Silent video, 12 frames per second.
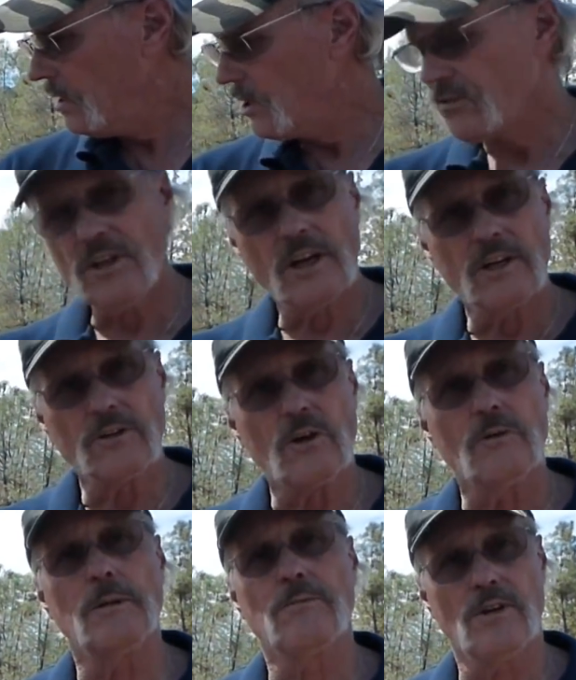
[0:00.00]
This nugget is
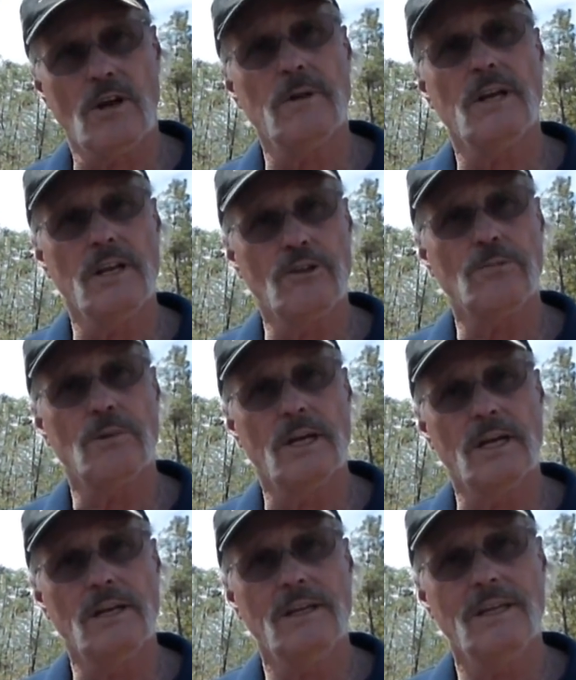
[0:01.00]
going to be prominently
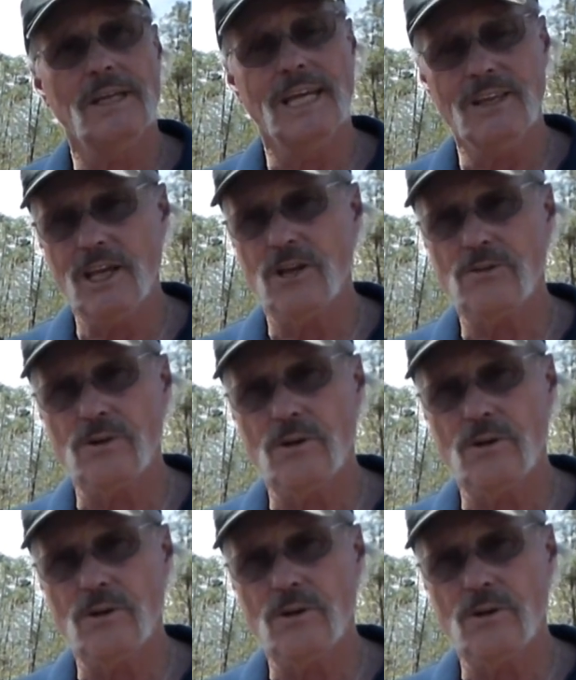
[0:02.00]
displayed in that